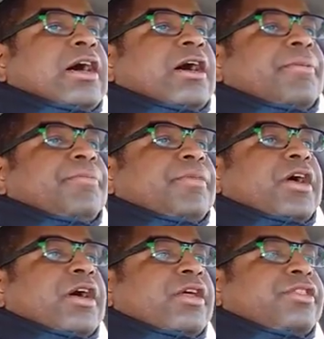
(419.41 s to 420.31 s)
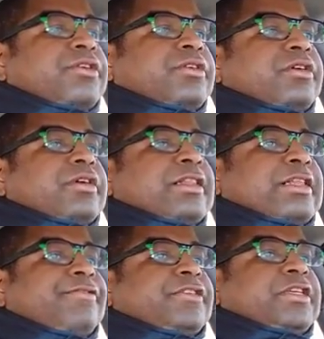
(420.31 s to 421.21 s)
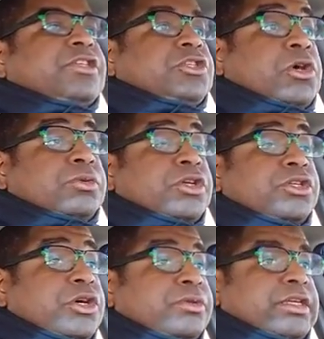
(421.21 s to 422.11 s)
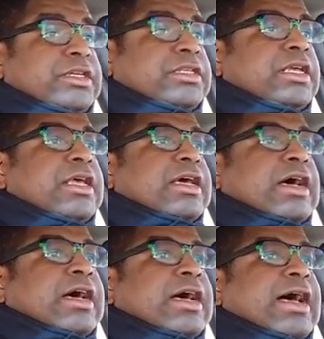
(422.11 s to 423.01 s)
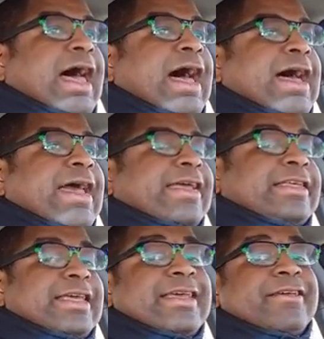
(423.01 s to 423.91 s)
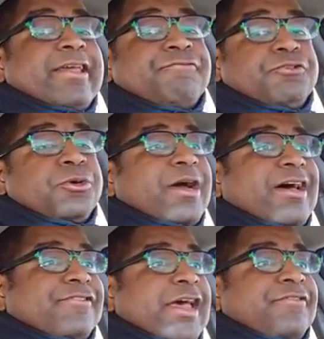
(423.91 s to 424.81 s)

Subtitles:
other lefties don't condone this. If you have